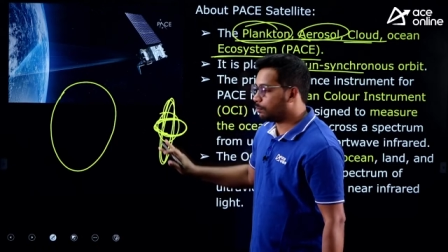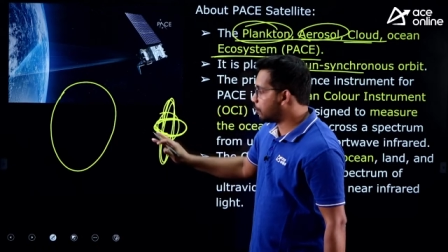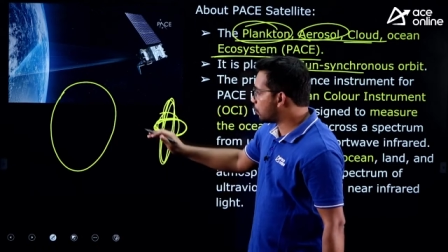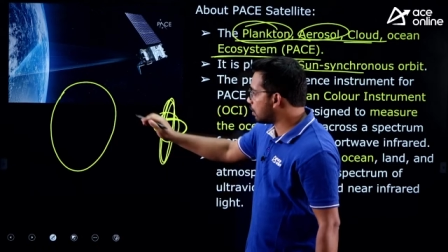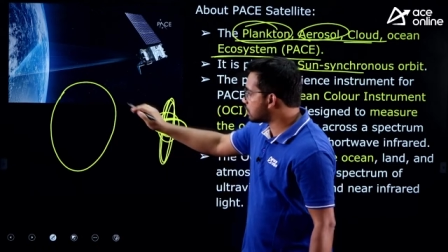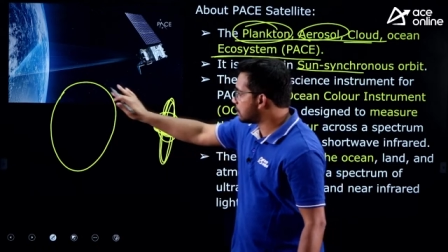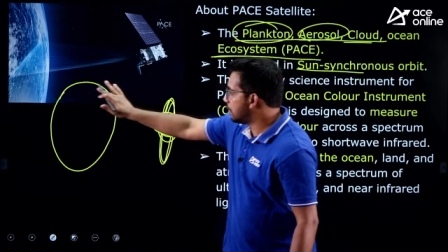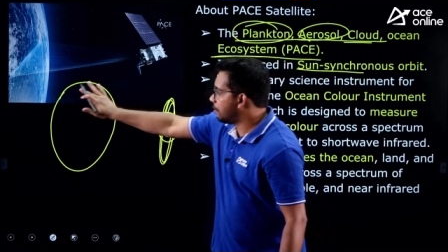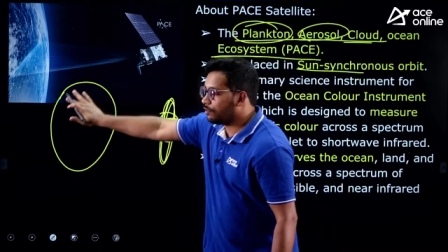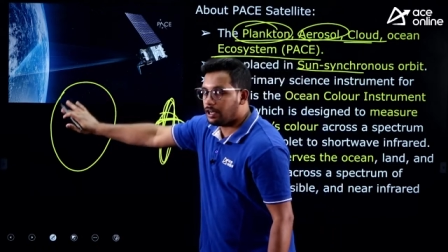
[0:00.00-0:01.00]
because
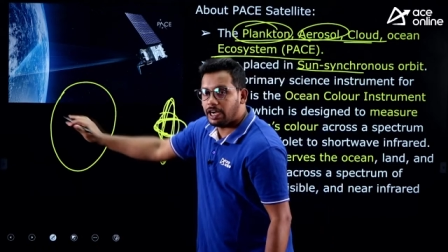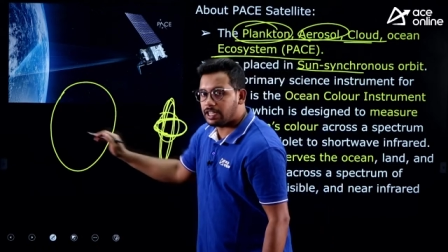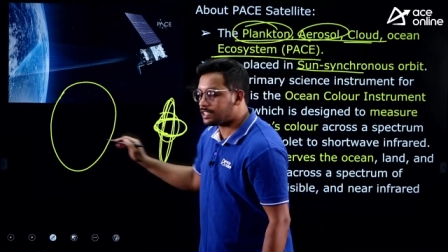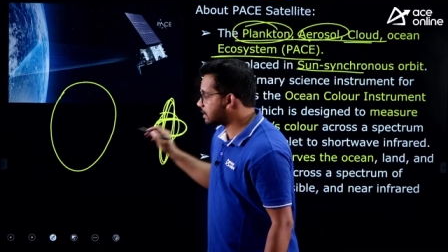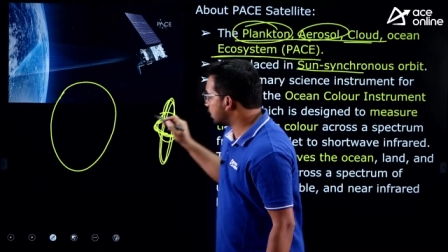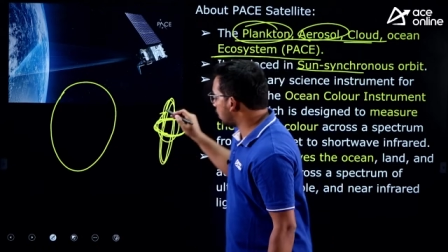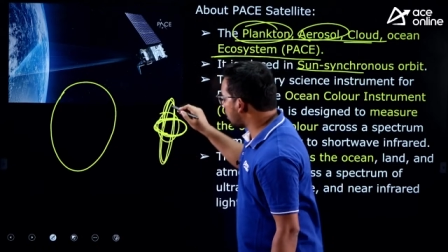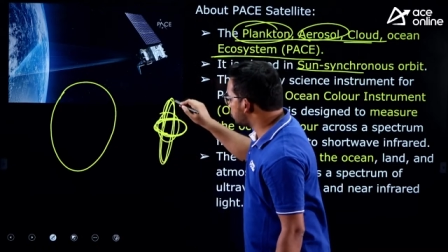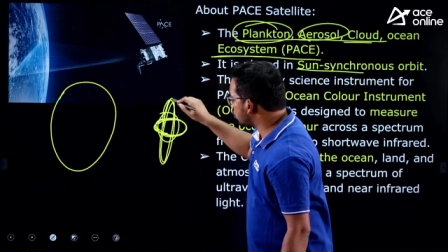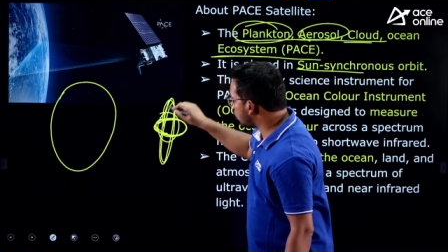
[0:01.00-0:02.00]
it is
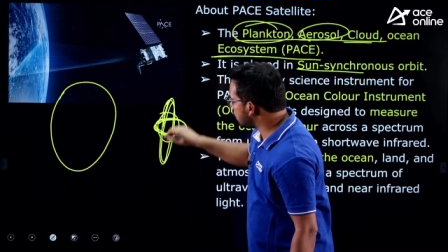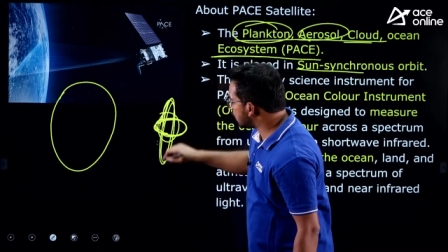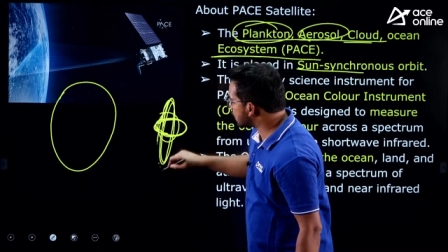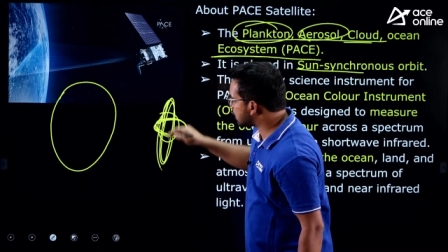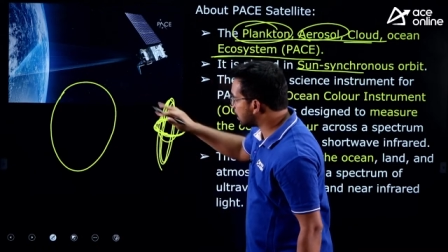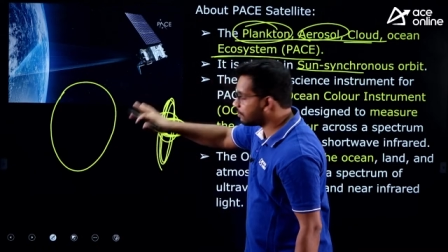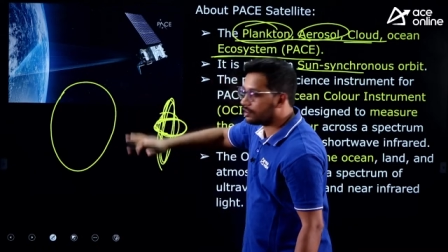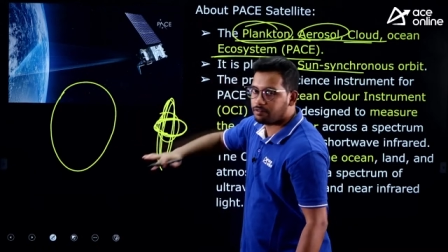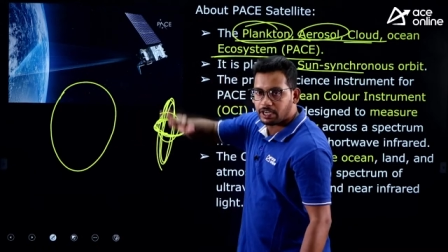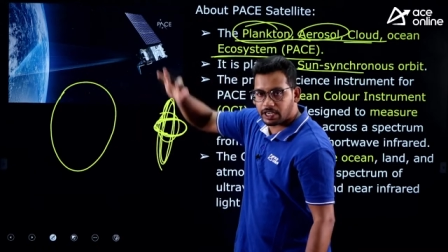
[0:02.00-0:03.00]
observing the sun
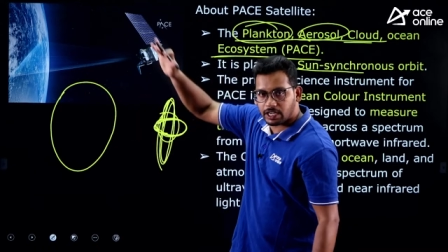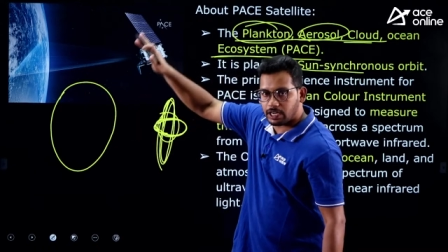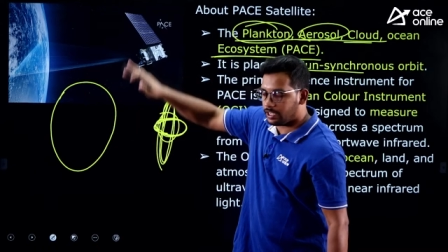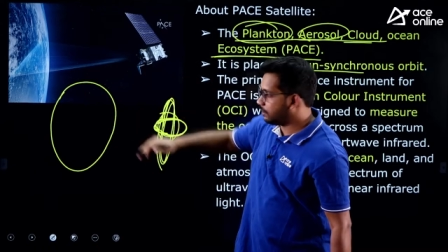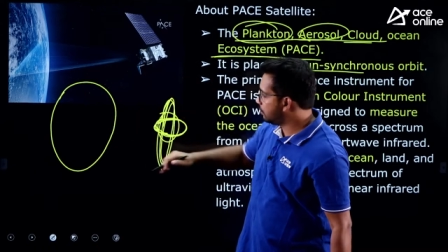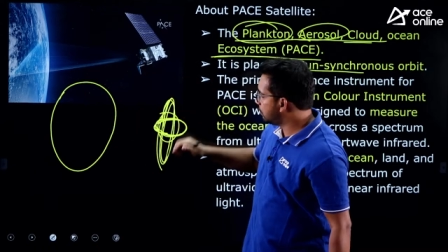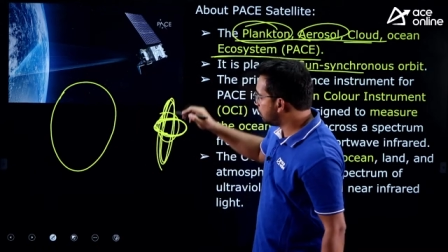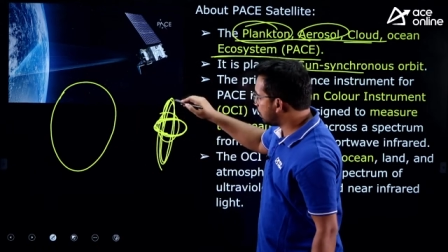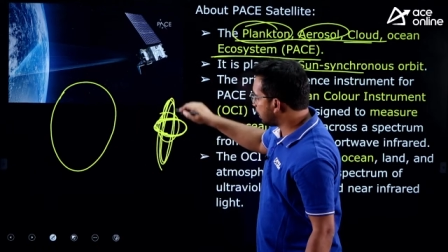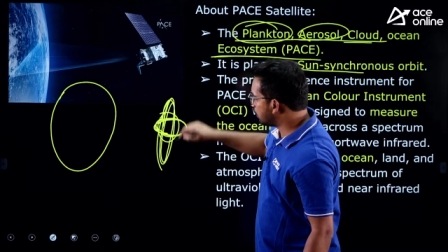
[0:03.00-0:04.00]
vertically
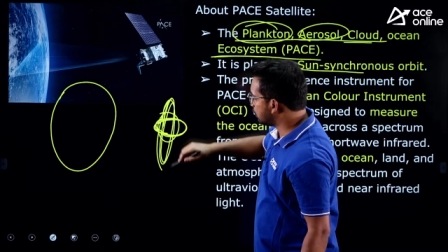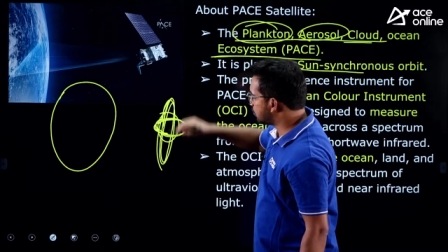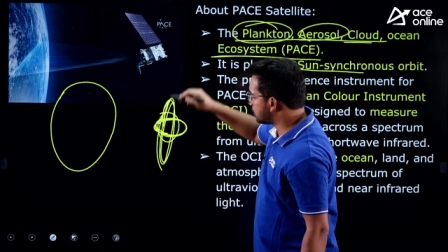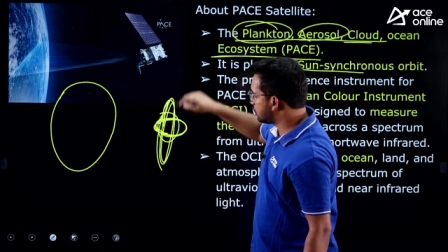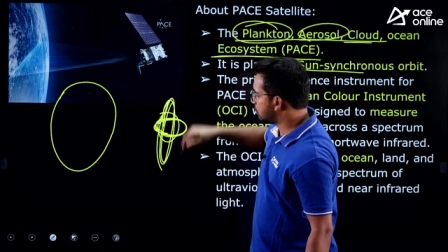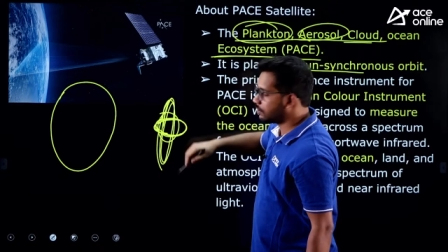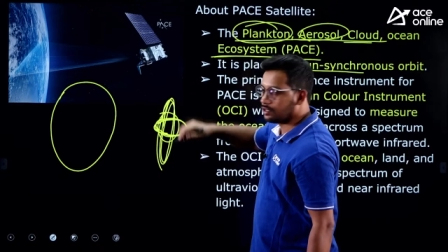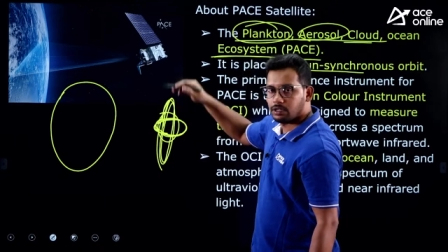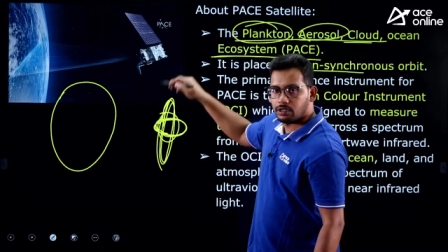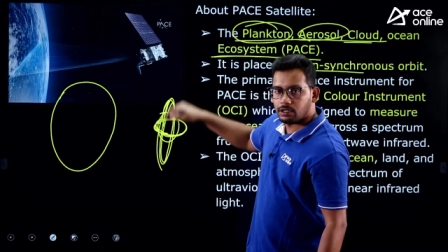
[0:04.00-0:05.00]
like this
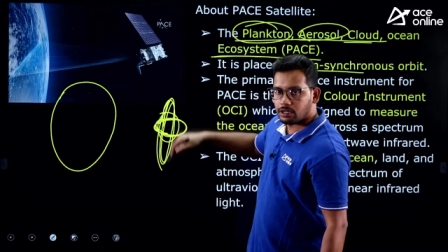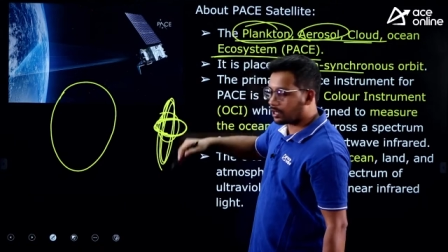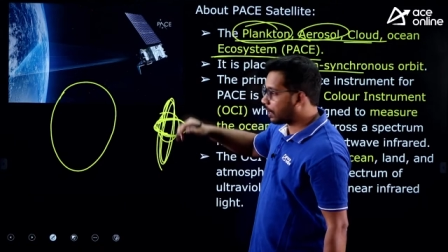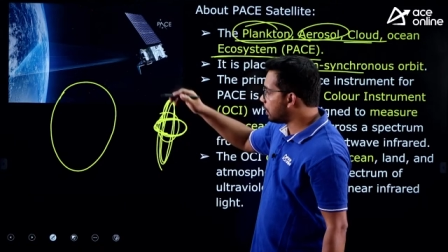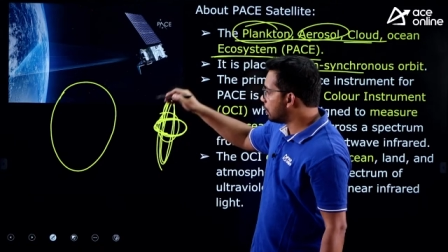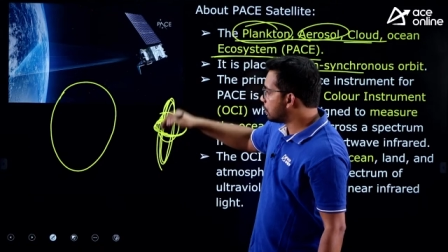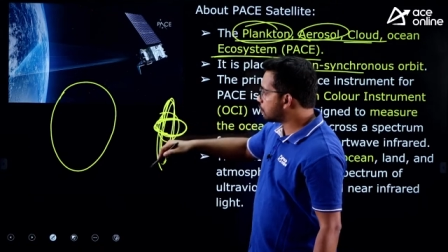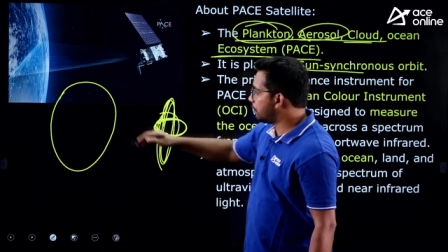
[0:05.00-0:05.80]
right so